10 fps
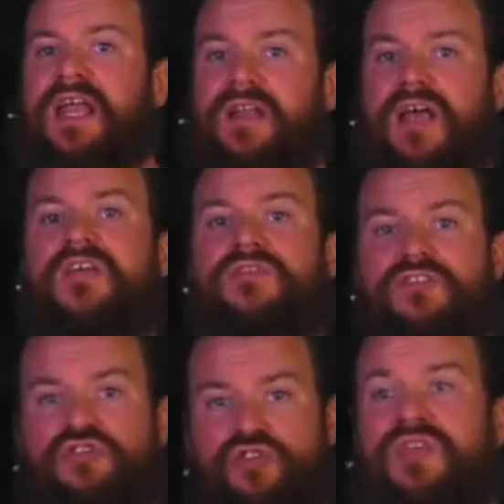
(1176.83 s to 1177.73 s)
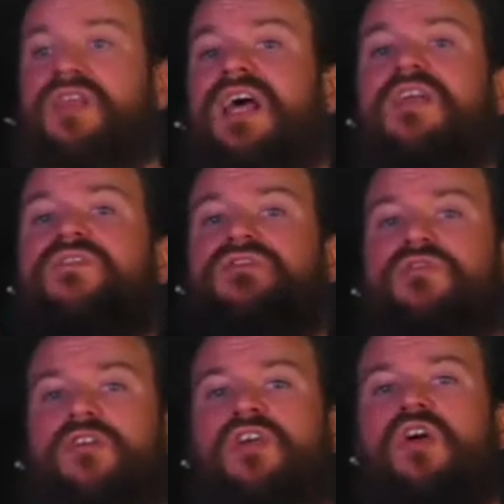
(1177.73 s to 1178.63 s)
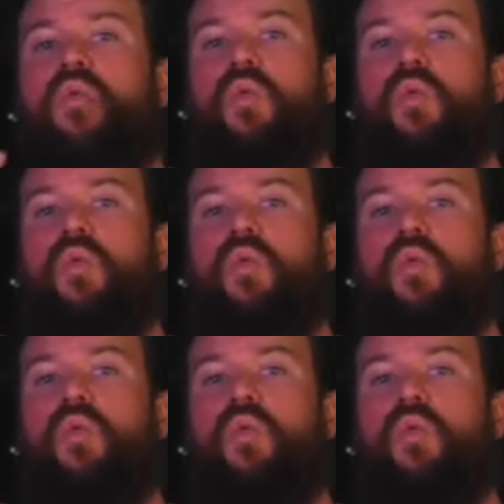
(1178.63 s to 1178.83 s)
in light of this truth, in light of this verse,